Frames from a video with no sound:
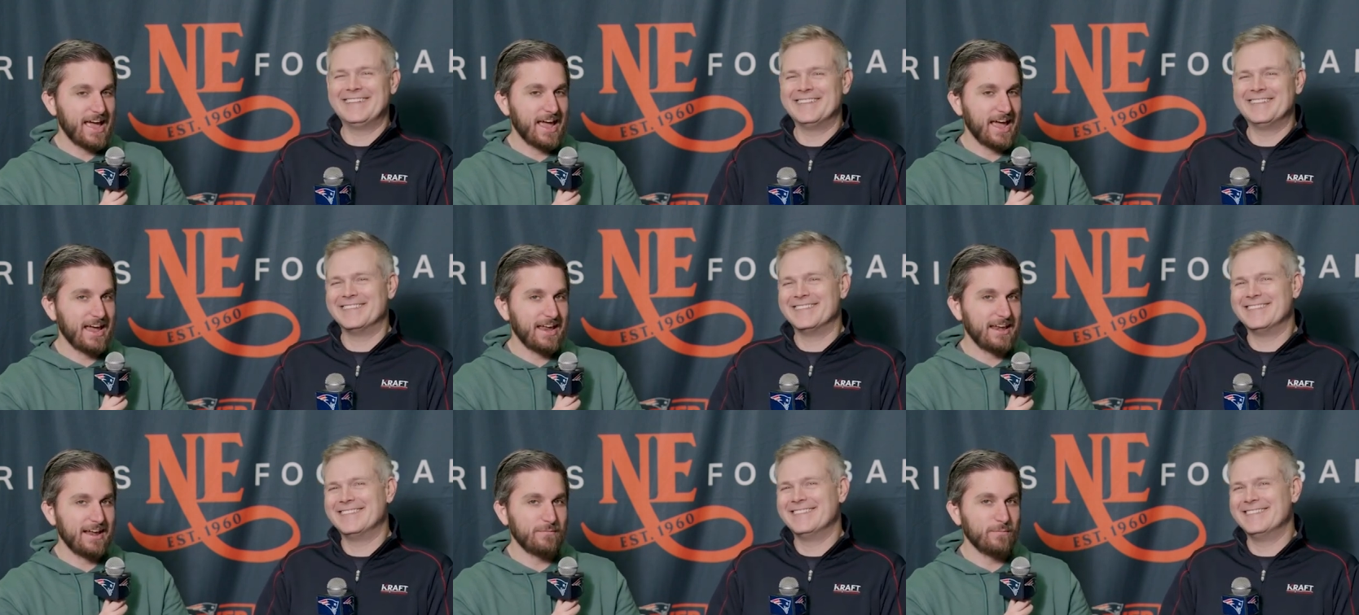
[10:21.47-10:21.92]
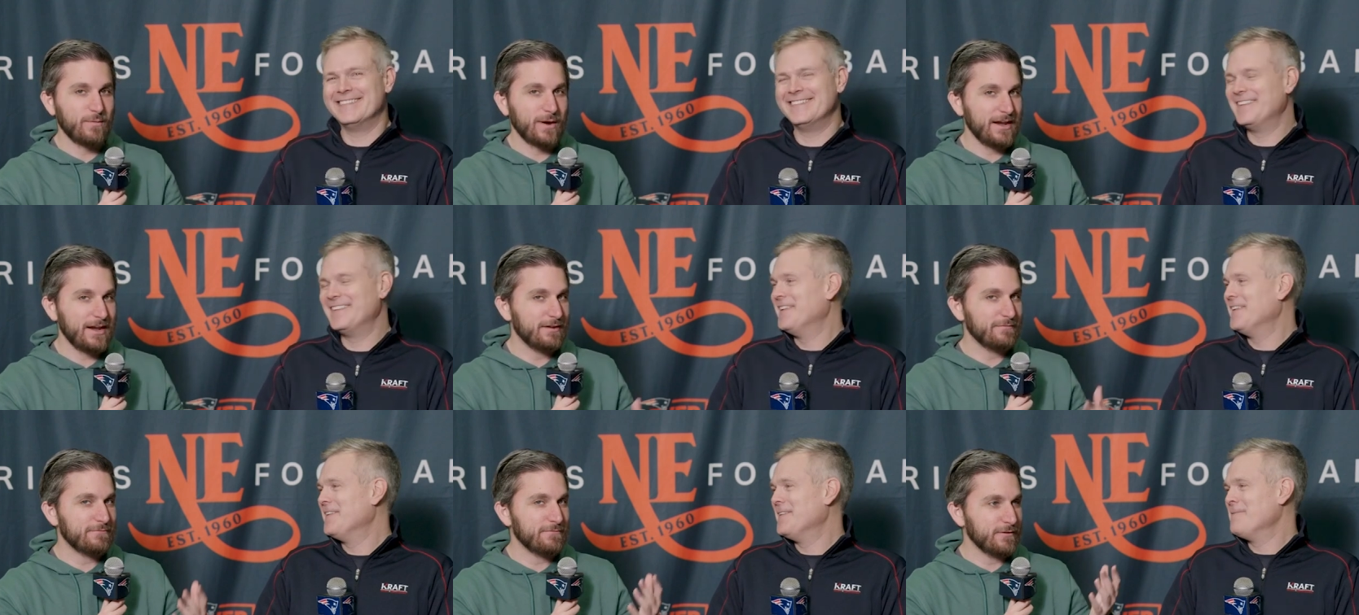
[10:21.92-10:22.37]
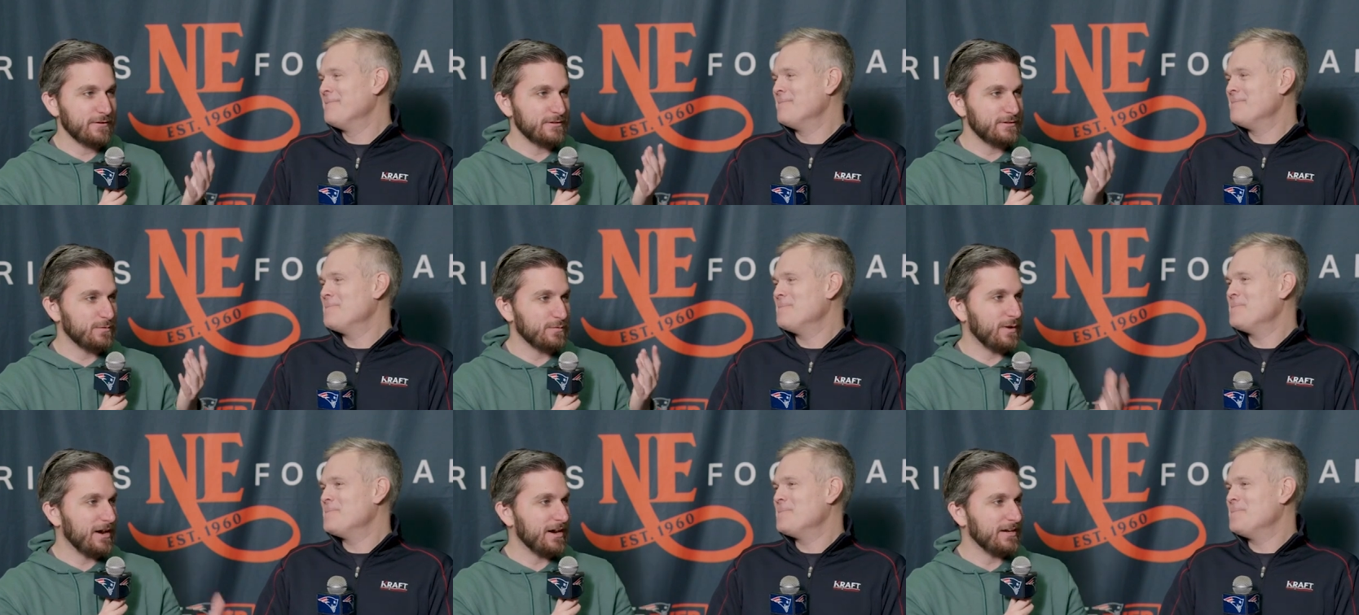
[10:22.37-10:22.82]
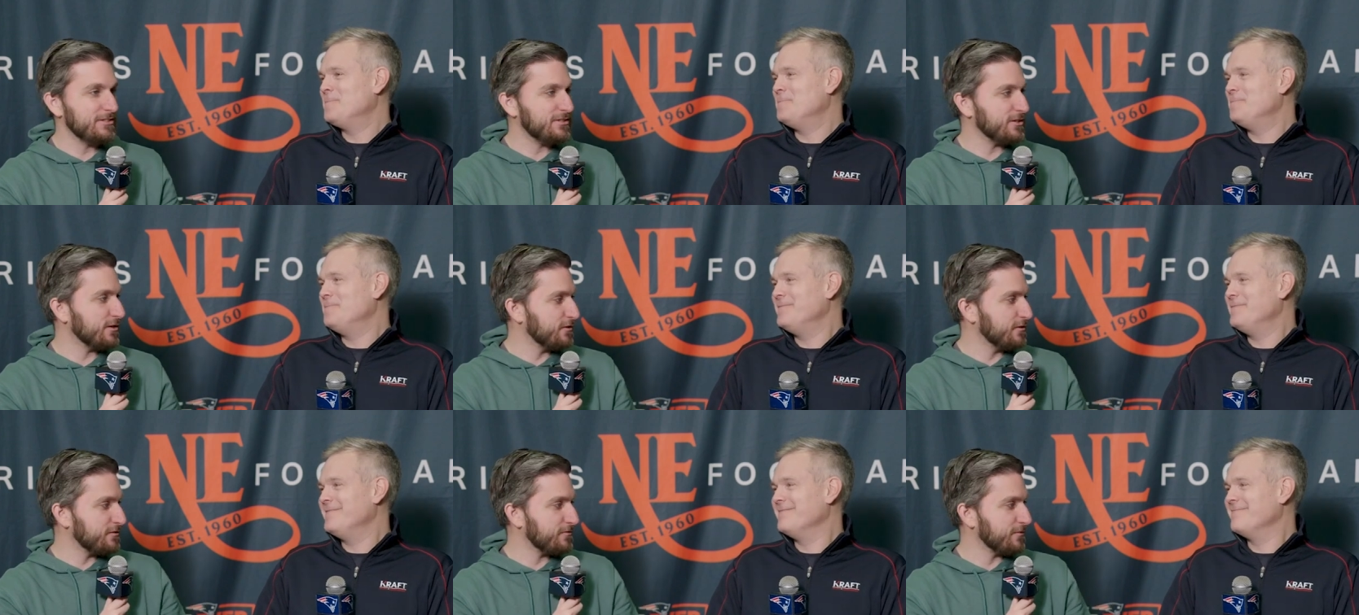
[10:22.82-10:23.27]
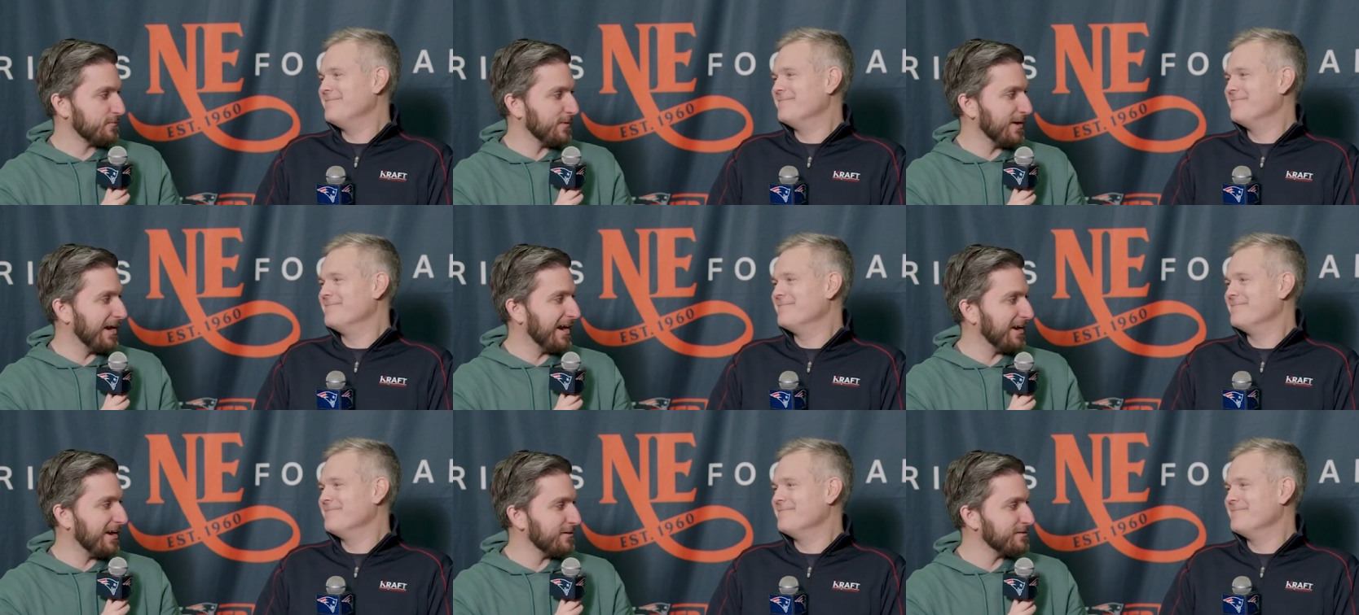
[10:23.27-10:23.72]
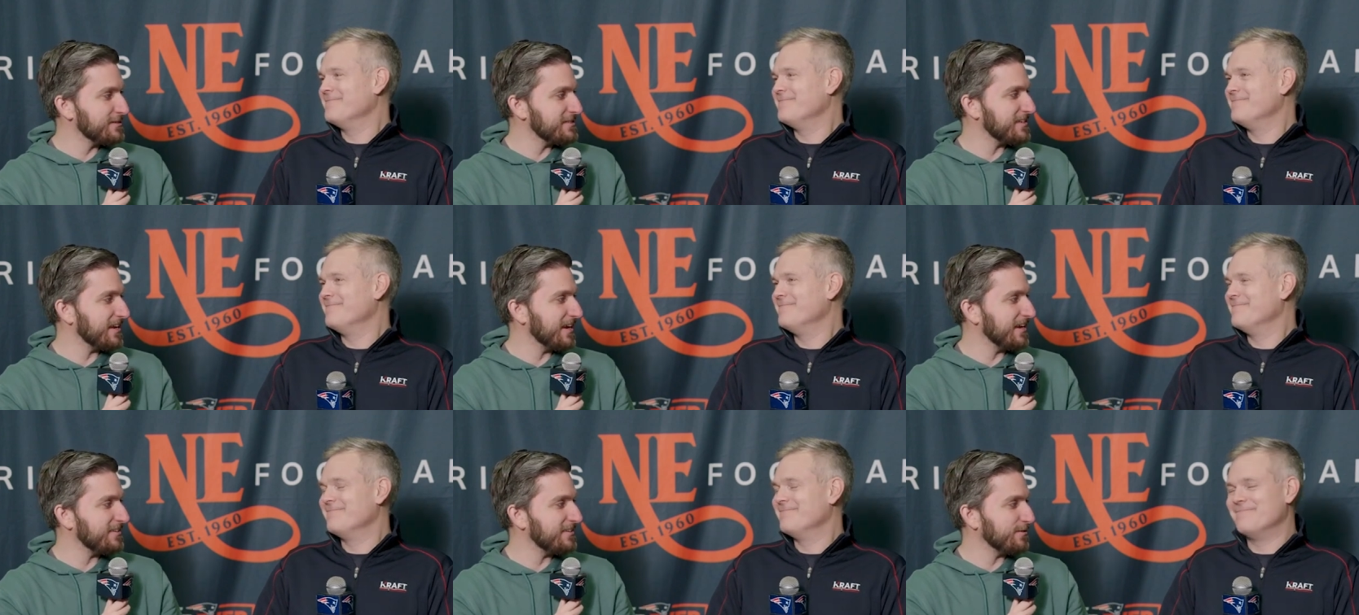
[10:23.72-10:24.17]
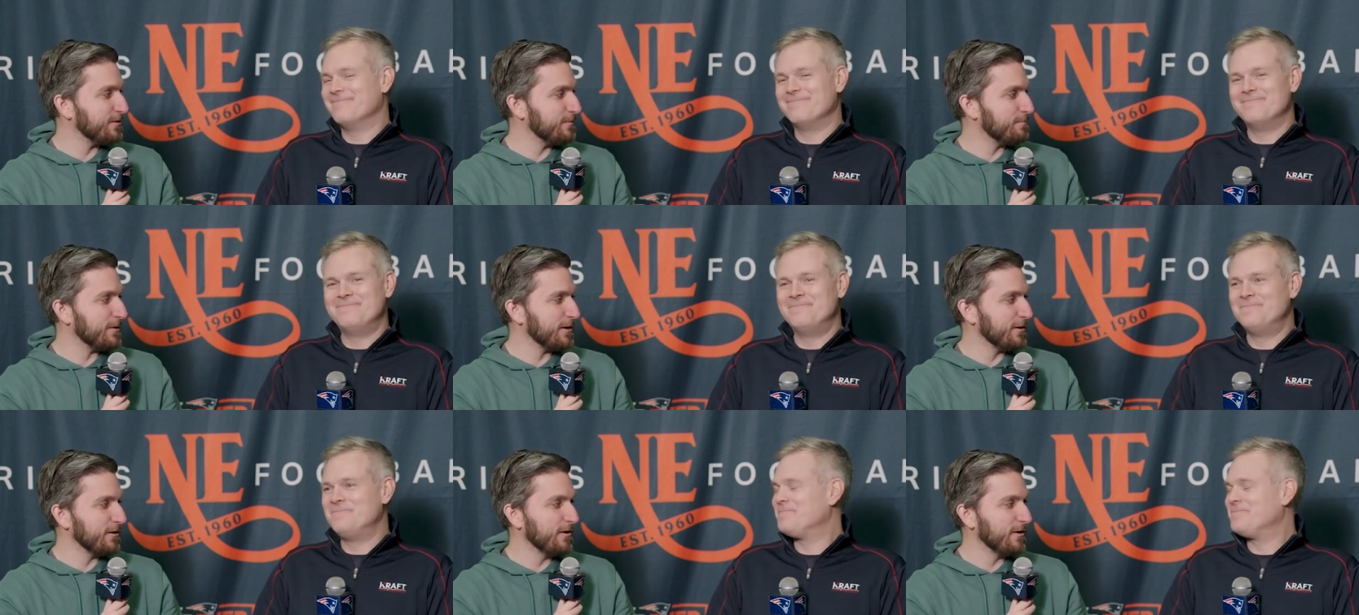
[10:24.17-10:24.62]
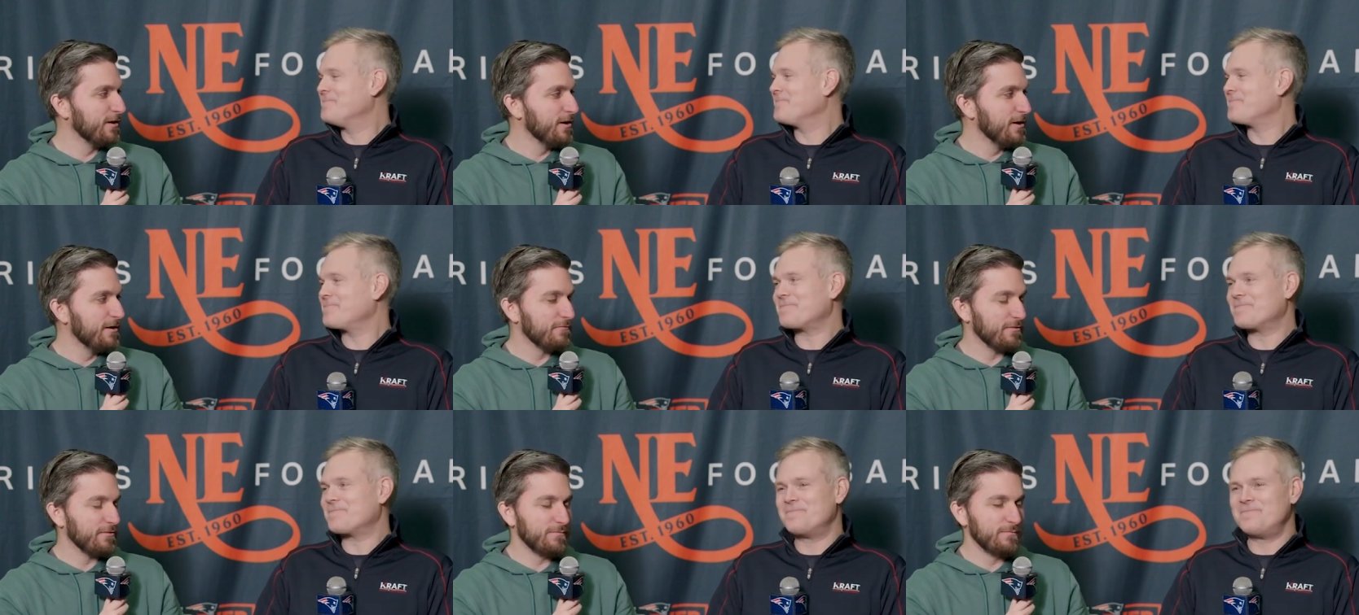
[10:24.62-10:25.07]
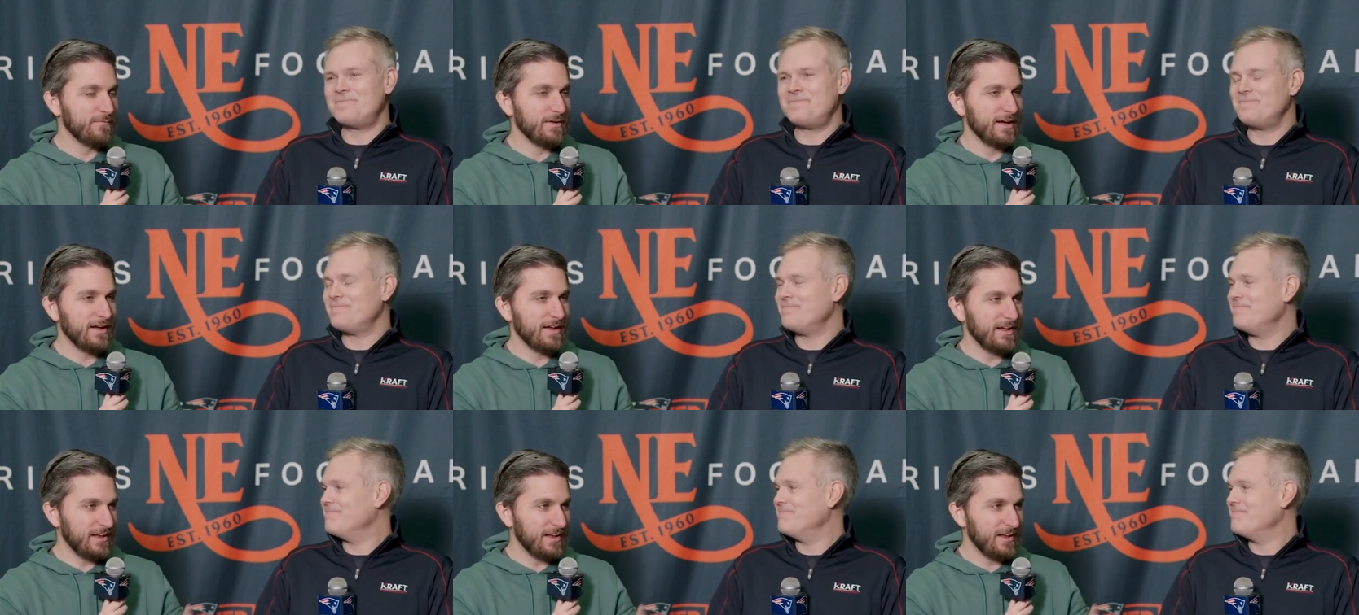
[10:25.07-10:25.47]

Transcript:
Speaker 1: and I'm waiting for Dawand Jones from Ohio State to appear from uh,